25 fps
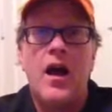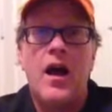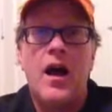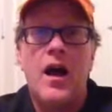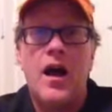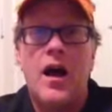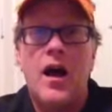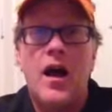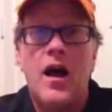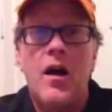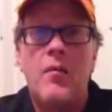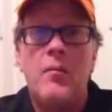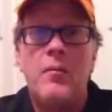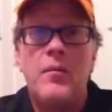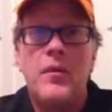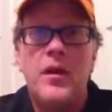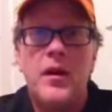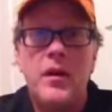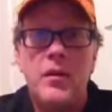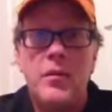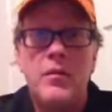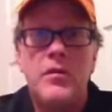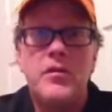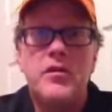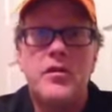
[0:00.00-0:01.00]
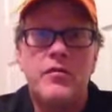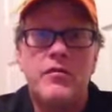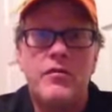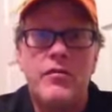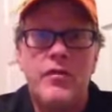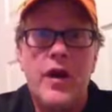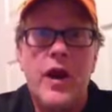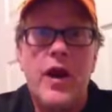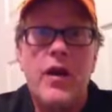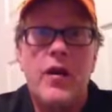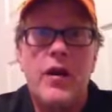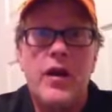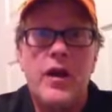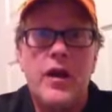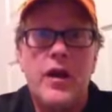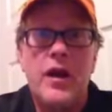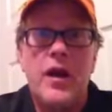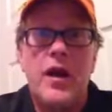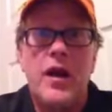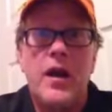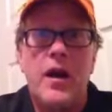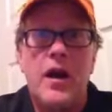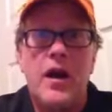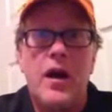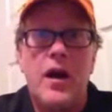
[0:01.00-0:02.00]
Um, it was a very
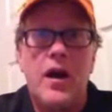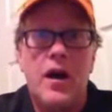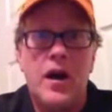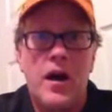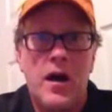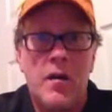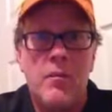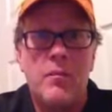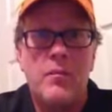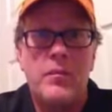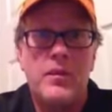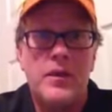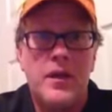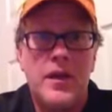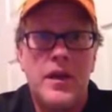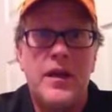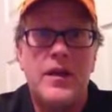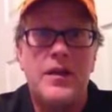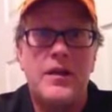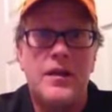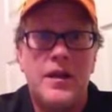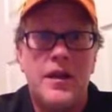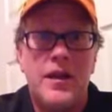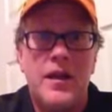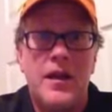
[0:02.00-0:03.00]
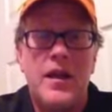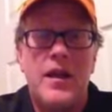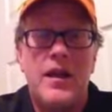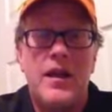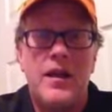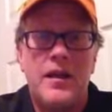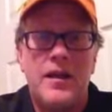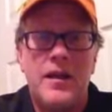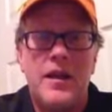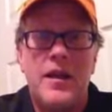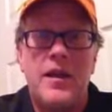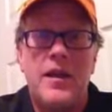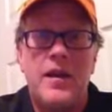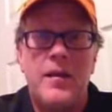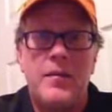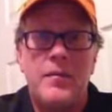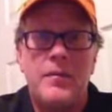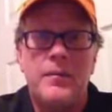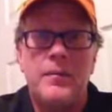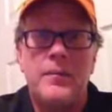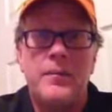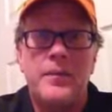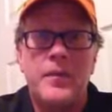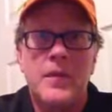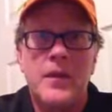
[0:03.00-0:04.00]
humbling and
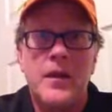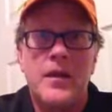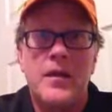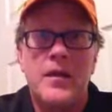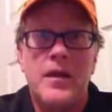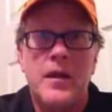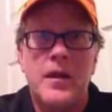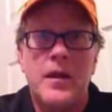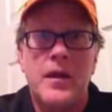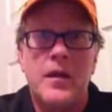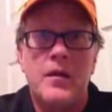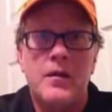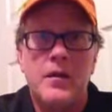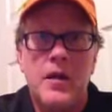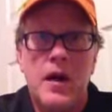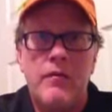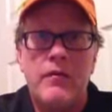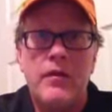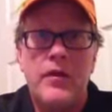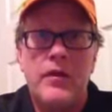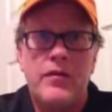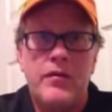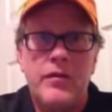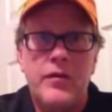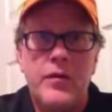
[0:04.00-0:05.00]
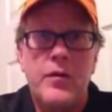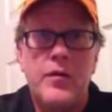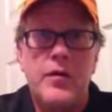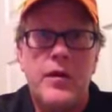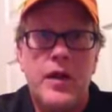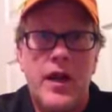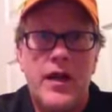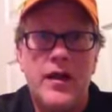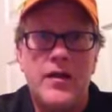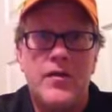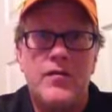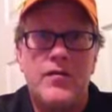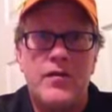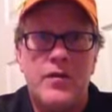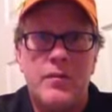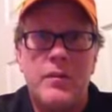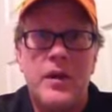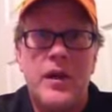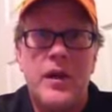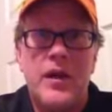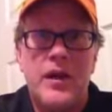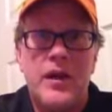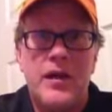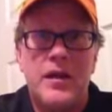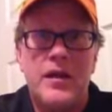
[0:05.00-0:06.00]
um, lovely few days for
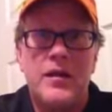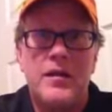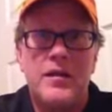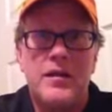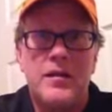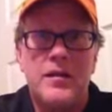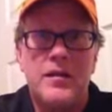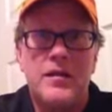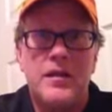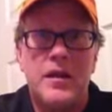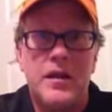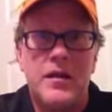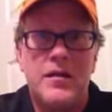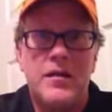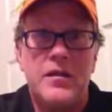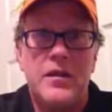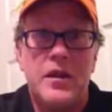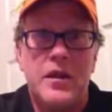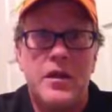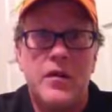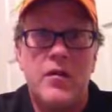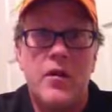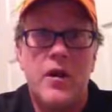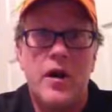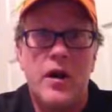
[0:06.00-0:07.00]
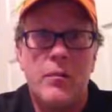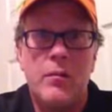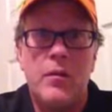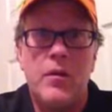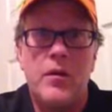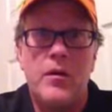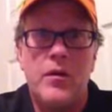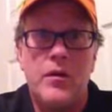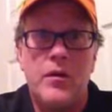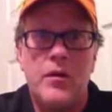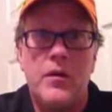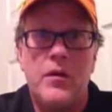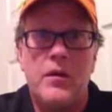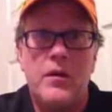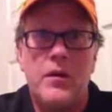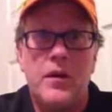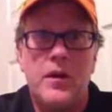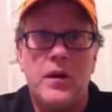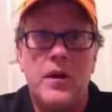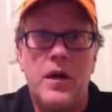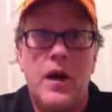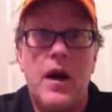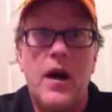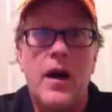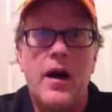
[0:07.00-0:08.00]
me, and it's, it's an incredible
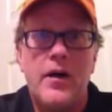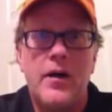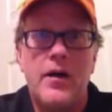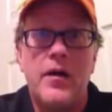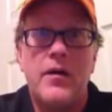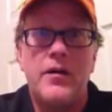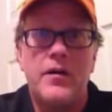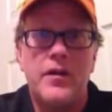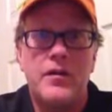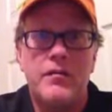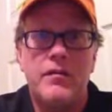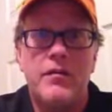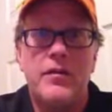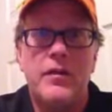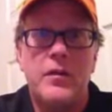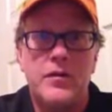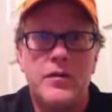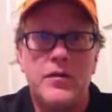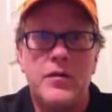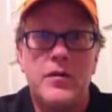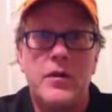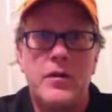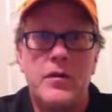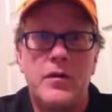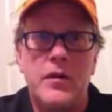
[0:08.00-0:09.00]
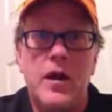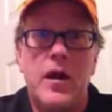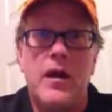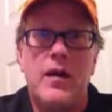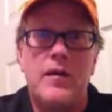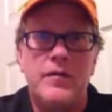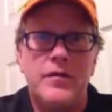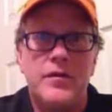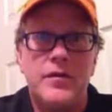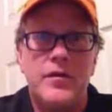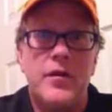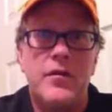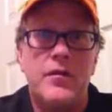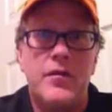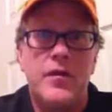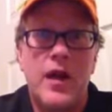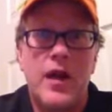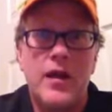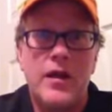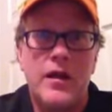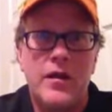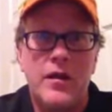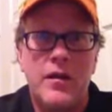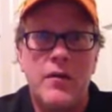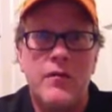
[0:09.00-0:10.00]
honor to feel so loved. So
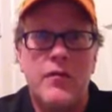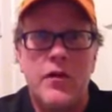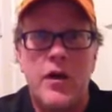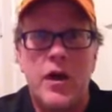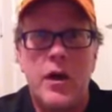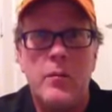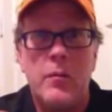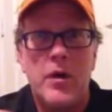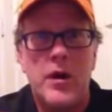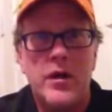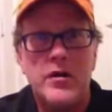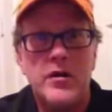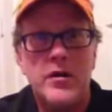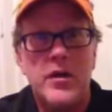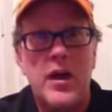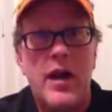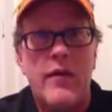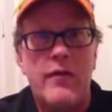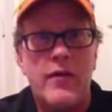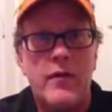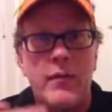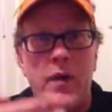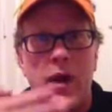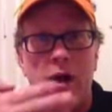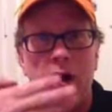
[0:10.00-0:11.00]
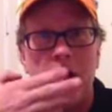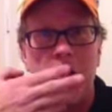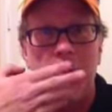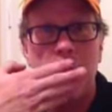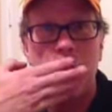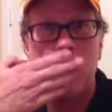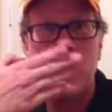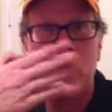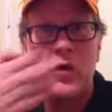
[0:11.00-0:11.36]
thank you very much to everybody.